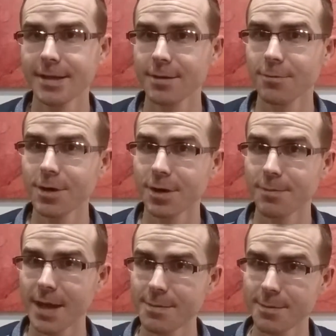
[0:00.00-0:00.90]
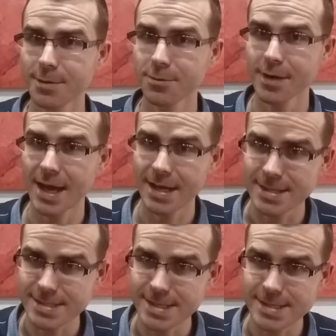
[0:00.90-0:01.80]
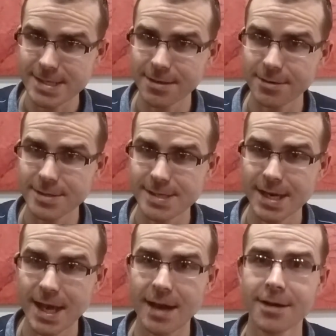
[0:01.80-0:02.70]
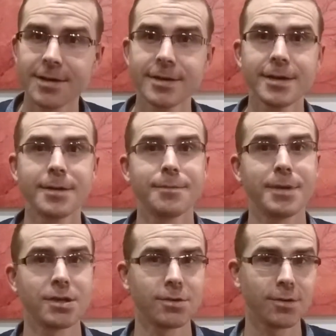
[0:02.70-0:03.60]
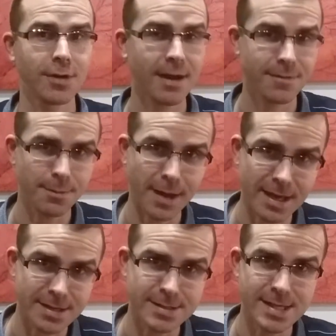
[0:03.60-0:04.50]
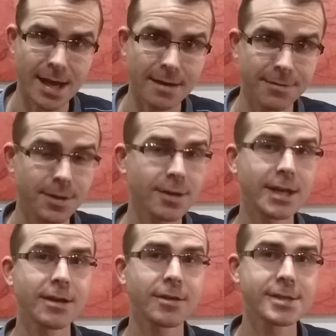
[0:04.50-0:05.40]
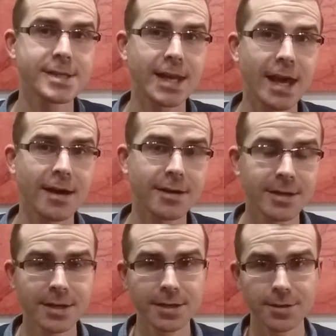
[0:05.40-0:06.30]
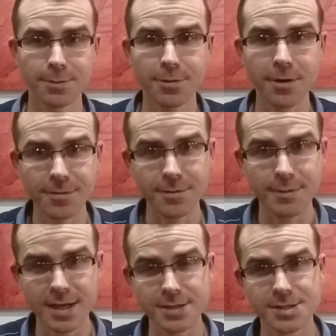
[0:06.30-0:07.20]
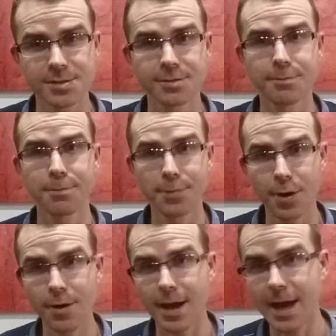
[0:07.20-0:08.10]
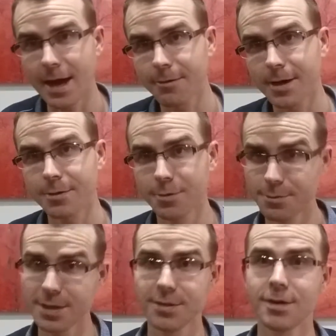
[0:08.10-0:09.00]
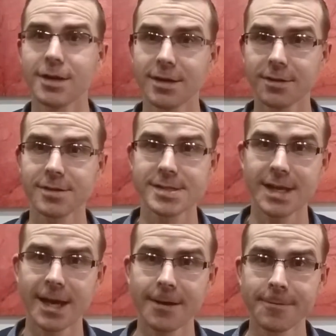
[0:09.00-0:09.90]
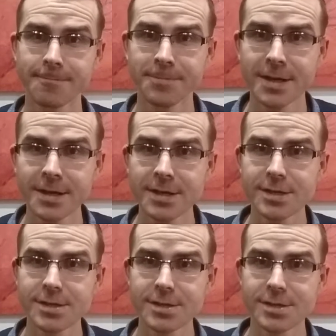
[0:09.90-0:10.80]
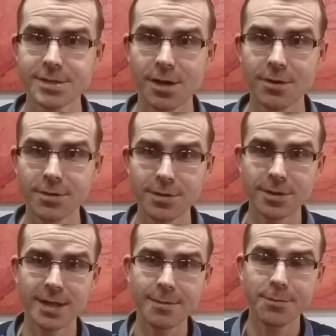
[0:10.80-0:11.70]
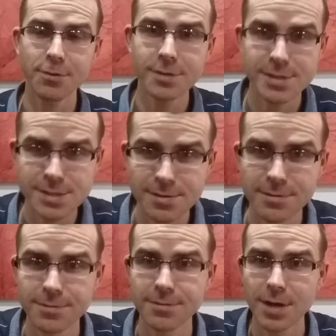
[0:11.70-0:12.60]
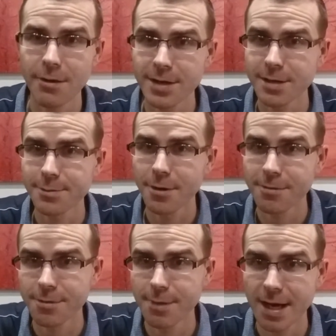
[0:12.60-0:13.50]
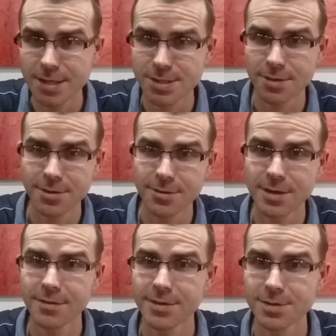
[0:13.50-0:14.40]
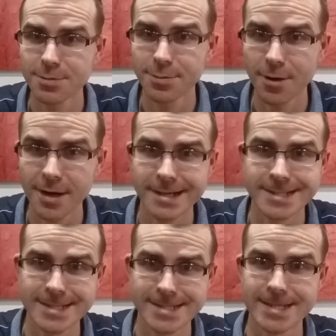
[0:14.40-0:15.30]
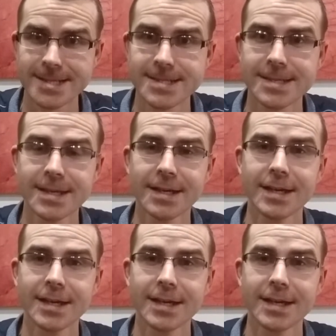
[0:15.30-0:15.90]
The work may be billed out at $60 an hour, but you have to pay your staff $30 an hour. Your profit margin per hour would be $30 an hour. So the importance of knowing your profit margin on your individual products is this.